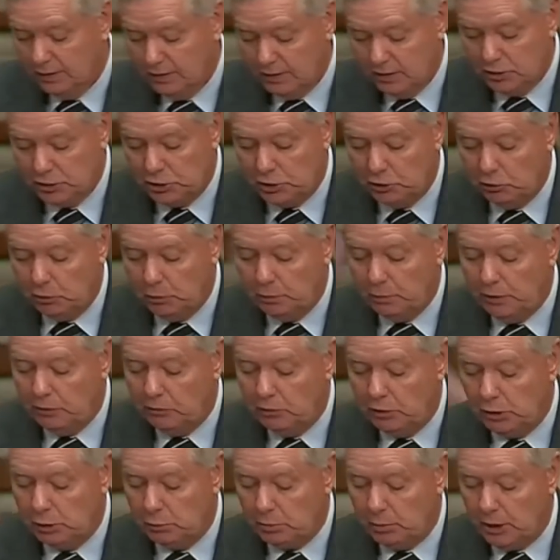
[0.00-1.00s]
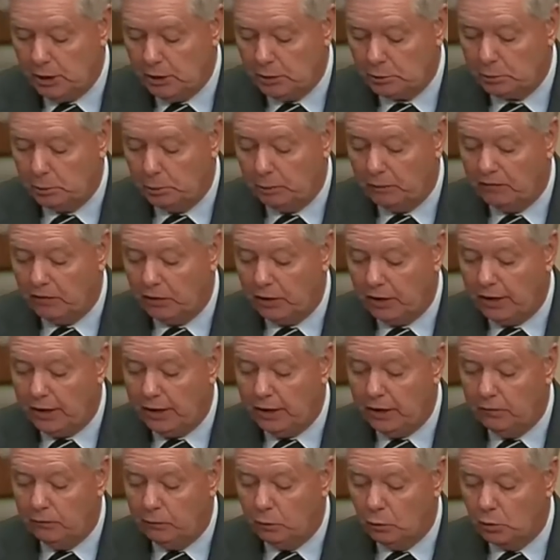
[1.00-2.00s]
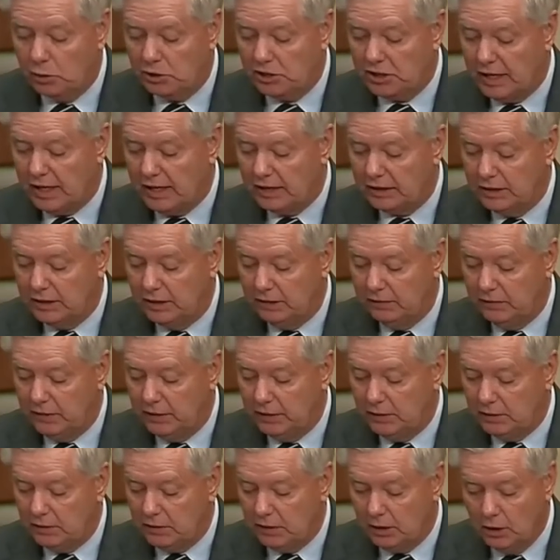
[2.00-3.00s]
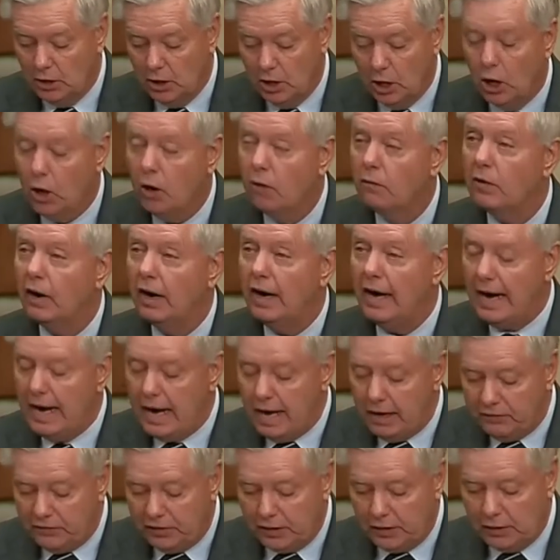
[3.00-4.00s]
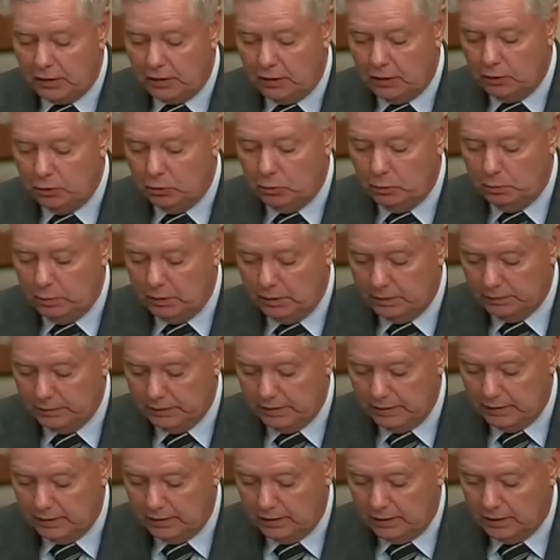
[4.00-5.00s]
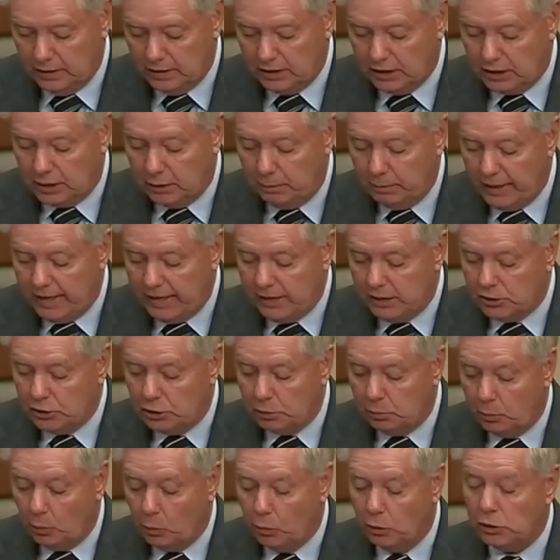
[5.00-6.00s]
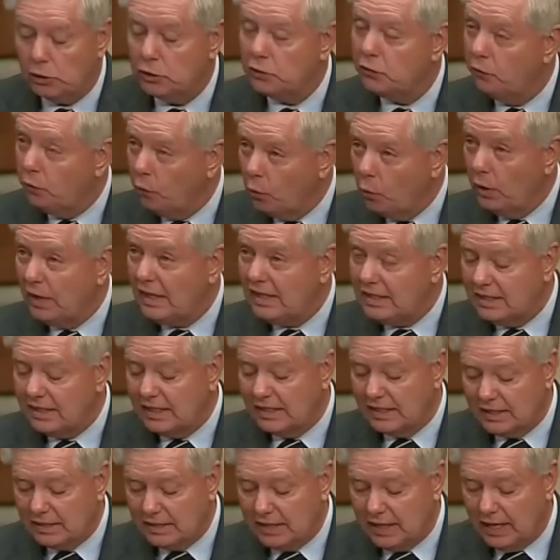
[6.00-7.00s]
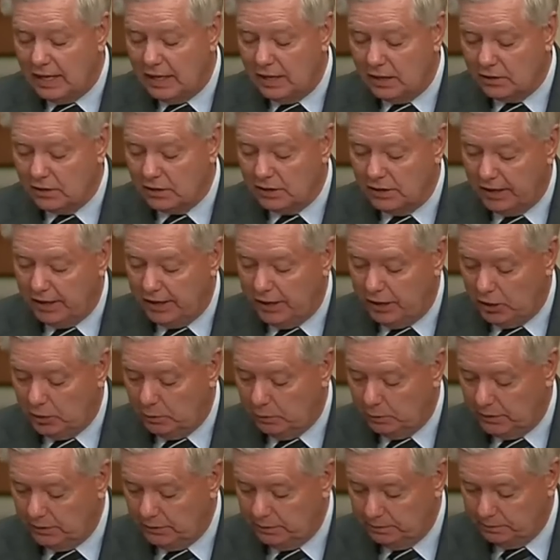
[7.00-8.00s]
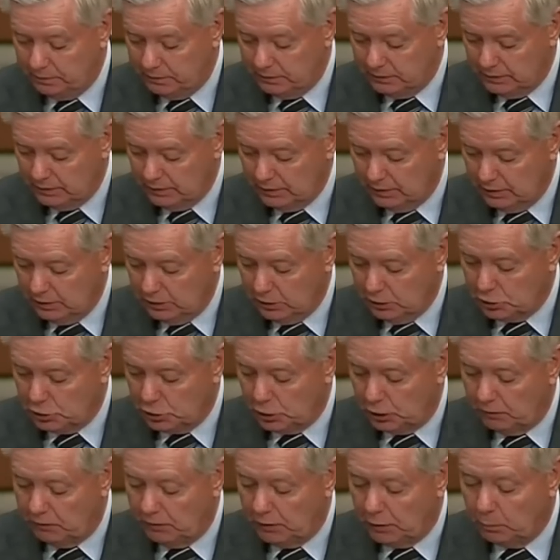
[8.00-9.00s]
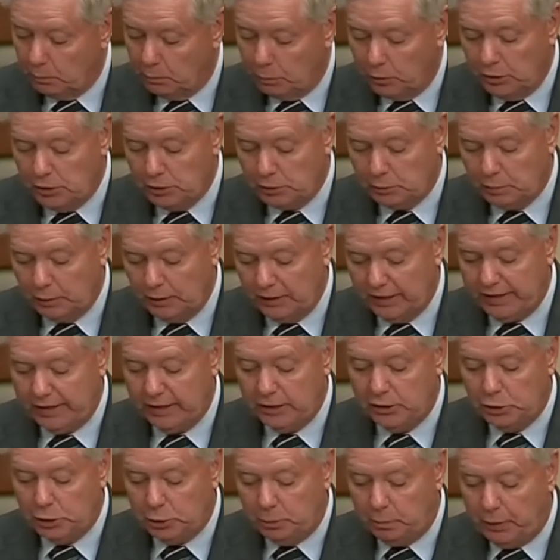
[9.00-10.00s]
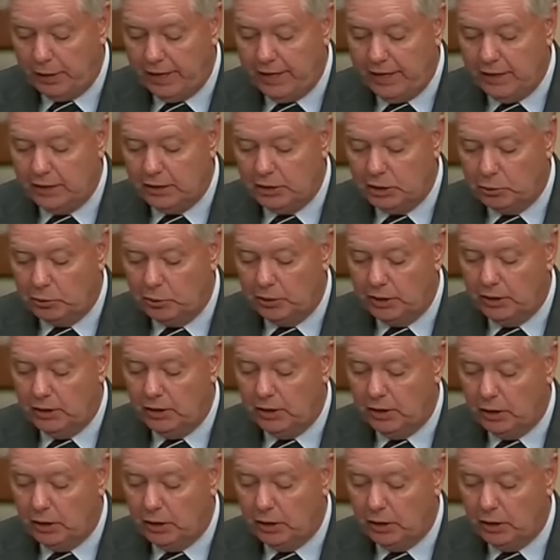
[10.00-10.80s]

She would be responsible for Air Force activities over half the globe. The command supports 46,000 airmen serving principally in Japan, Korea,